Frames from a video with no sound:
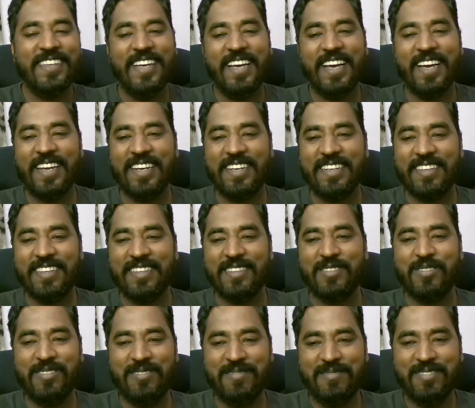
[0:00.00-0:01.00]
and
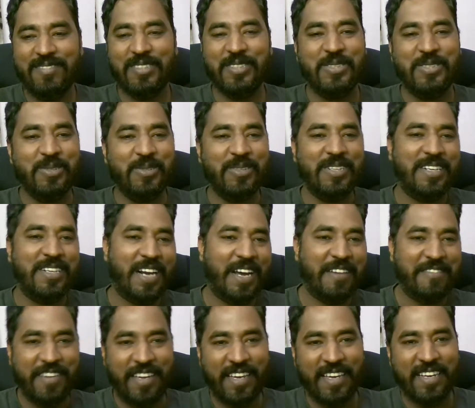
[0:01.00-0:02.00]
go through the
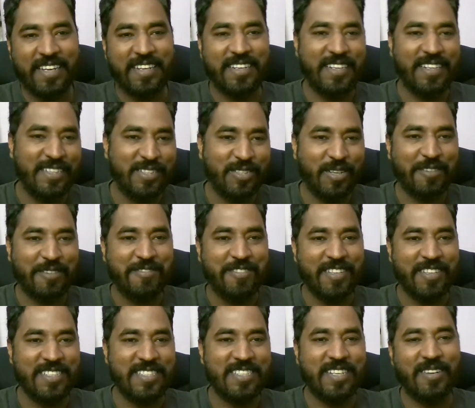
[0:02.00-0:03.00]
traffic and reach
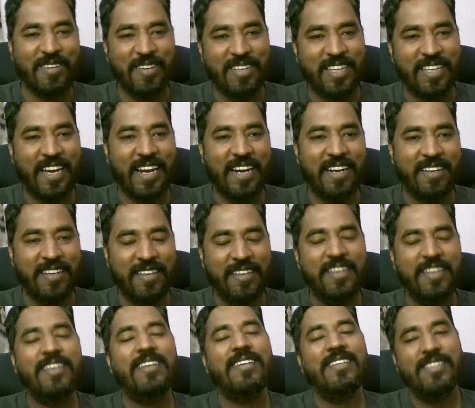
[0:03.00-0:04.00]
office and all that.
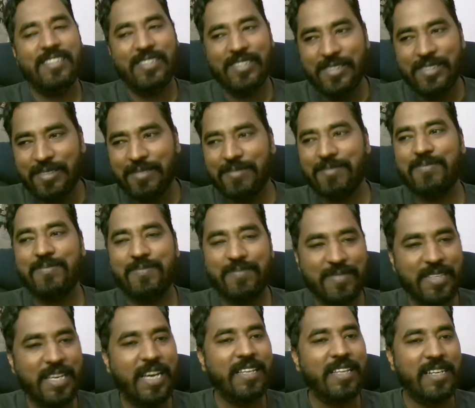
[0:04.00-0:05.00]
So
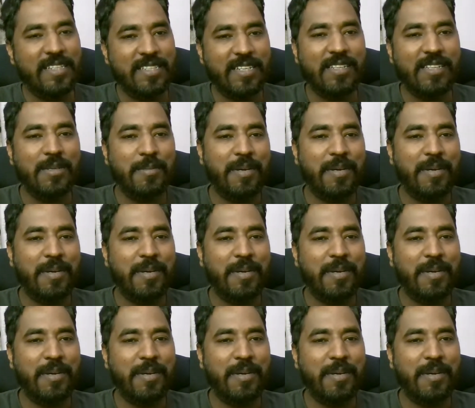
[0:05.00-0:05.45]
yeah, that's another